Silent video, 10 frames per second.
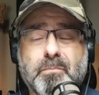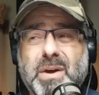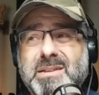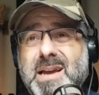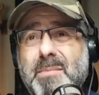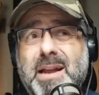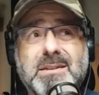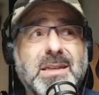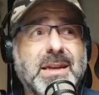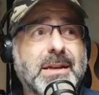by the time I
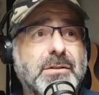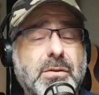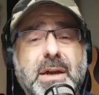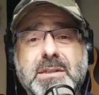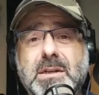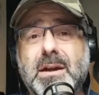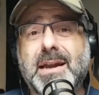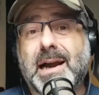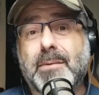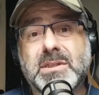got to the end of
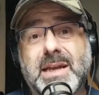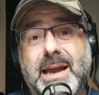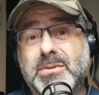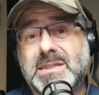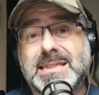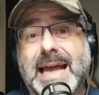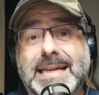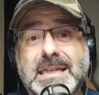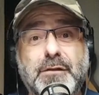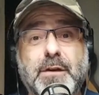2009, I would say I was
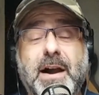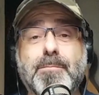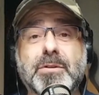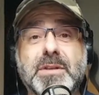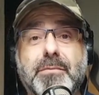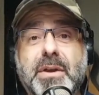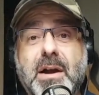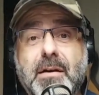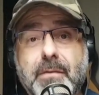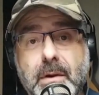95%
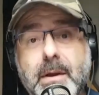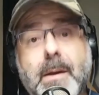recovered.